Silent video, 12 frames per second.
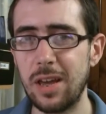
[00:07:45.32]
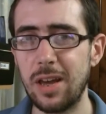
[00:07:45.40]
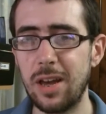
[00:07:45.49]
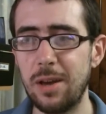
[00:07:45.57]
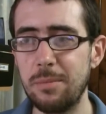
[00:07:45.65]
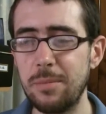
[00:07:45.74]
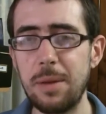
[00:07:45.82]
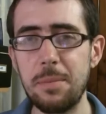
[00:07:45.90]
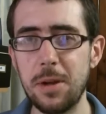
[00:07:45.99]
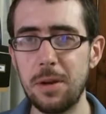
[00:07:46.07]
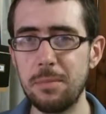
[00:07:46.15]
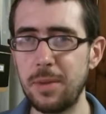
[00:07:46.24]

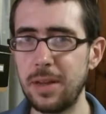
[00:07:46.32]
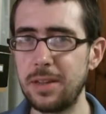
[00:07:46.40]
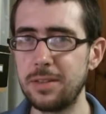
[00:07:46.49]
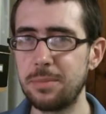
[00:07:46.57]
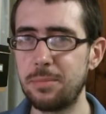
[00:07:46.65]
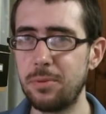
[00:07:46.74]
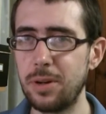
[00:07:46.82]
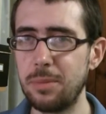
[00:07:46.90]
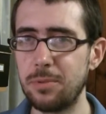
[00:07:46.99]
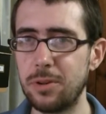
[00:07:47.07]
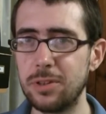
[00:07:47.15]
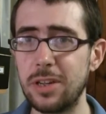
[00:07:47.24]
Maybe I'm making some pretty
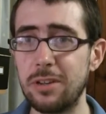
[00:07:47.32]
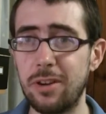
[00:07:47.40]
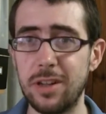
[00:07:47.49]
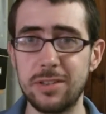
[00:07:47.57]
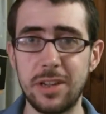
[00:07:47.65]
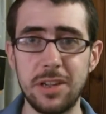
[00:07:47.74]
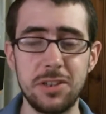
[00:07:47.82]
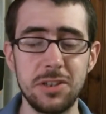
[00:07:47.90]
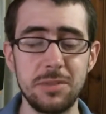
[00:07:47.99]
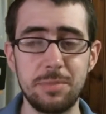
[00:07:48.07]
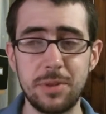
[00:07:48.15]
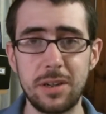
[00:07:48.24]
broad
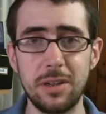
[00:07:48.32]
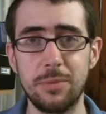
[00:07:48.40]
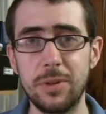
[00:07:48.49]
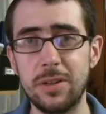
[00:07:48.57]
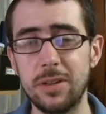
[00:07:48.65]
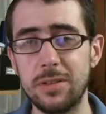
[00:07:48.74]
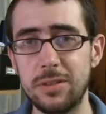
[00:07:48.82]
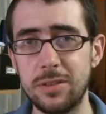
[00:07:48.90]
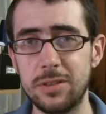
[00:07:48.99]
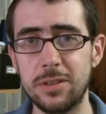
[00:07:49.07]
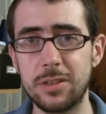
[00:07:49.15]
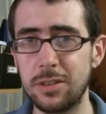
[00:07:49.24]
generalizations, particularly on Windows
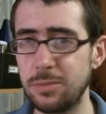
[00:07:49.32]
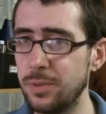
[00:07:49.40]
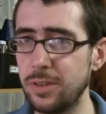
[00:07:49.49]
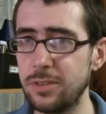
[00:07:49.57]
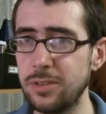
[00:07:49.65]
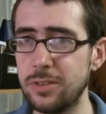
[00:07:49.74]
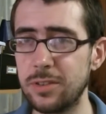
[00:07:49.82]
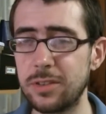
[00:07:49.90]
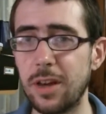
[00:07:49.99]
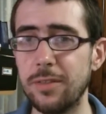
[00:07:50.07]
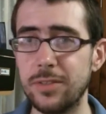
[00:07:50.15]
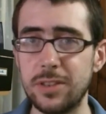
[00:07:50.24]
users, because Windows users
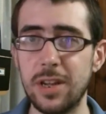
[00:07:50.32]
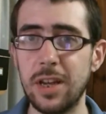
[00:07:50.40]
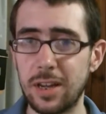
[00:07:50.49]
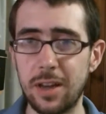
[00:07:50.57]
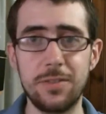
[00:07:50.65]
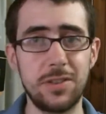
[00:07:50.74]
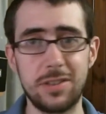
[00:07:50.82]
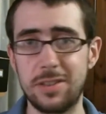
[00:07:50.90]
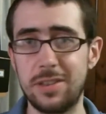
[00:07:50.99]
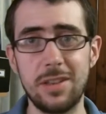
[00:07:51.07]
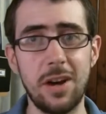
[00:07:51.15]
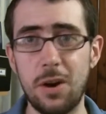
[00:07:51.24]
covers
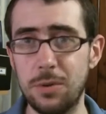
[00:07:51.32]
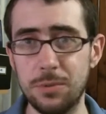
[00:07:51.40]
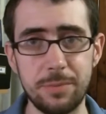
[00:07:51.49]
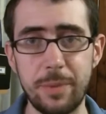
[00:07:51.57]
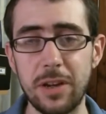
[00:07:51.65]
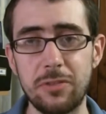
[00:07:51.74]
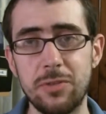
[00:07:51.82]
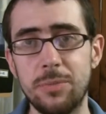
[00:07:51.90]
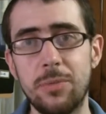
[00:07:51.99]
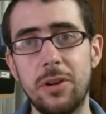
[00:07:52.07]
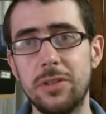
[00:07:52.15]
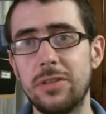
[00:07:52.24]
the whole
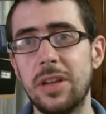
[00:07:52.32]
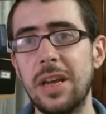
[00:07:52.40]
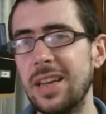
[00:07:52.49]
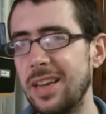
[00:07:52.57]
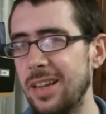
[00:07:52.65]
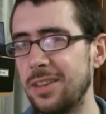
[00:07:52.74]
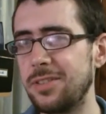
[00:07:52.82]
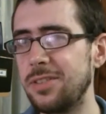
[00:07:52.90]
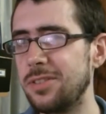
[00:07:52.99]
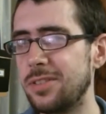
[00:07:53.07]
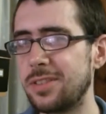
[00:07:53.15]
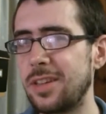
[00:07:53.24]
spectrum, whereas Linux
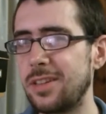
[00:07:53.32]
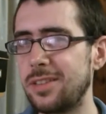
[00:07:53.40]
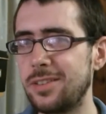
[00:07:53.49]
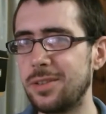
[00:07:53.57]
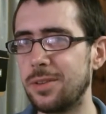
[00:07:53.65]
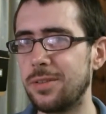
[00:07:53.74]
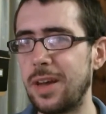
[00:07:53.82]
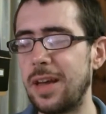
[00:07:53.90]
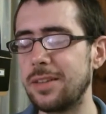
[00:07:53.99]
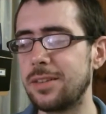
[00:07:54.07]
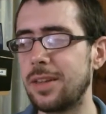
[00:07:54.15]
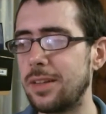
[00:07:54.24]
users sort of
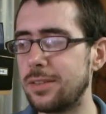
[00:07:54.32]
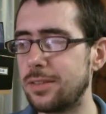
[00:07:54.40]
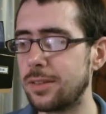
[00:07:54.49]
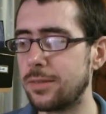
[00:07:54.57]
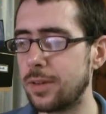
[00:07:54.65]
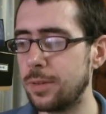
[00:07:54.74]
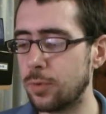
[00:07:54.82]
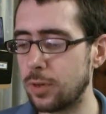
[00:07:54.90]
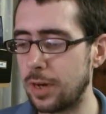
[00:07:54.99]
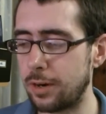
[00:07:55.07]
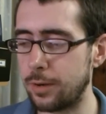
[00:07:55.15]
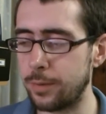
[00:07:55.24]
has a significantly more
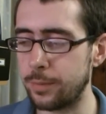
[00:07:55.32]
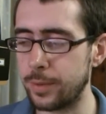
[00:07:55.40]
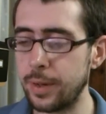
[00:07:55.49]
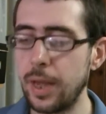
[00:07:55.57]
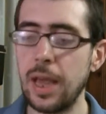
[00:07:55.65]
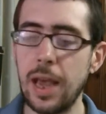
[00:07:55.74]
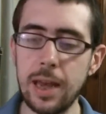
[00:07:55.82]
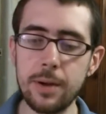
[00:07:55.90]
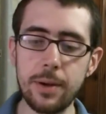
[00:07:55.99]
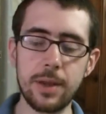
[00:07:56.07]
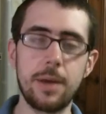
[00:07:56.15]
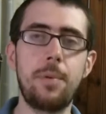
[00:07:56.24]
narrow one.
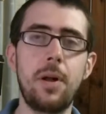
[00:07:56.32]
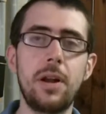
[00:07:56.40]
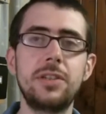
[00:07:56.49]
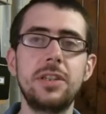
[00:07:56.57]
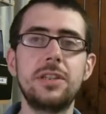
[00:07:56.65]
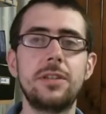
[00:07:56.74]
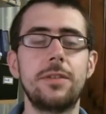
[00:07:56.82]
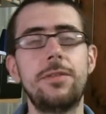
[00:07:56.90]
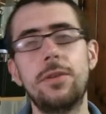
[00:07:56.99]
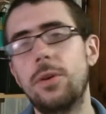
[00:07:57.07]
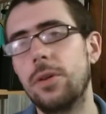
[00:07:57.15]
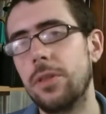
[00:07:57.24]
Anyway, apologies
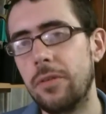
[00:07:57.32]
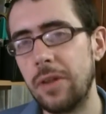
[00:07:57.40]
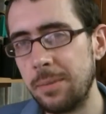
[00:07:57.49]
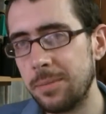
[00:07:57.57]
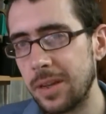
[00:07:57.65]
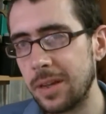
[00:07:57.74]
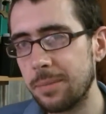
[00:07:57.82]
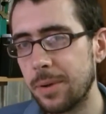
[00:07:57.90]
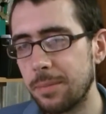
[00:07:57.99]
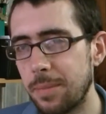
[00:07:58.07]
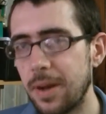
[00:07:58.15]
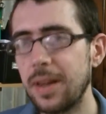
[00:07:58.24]
for the rambling,
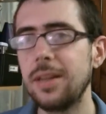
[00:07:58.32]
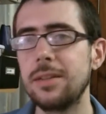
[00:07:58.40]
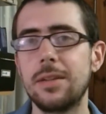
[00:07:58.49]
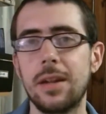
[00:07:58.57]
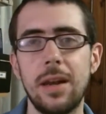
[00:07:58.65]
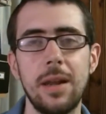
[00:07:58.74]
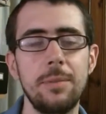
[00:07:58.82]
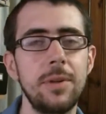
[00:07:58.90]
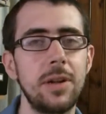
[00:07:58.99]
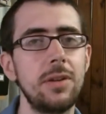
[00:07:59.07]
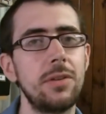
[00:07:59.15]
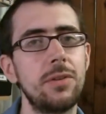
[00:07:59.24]
but please let
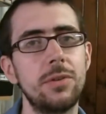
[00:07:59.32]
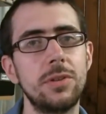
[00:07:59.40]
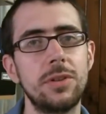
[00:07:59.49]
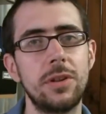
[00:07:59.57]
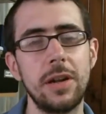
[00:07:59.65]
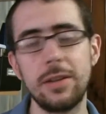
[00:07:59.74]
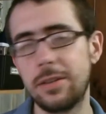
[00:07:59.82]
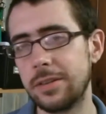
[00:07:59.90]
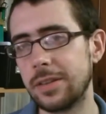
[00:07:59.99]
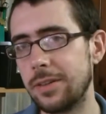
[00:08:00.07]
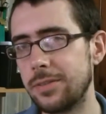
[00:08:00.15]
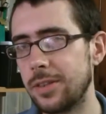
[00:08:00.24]
me know your thoughts on
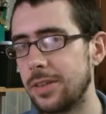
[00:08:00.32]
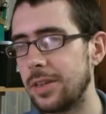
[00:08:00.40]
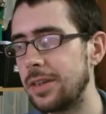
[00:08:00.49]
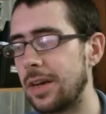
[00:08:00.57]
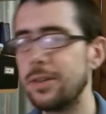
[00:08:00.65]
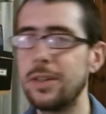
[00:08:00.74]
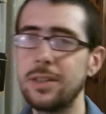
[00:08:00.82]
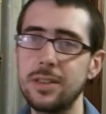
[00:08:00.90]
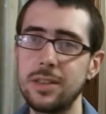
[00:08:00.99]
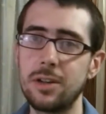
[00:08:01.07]
anything that I've said today down in the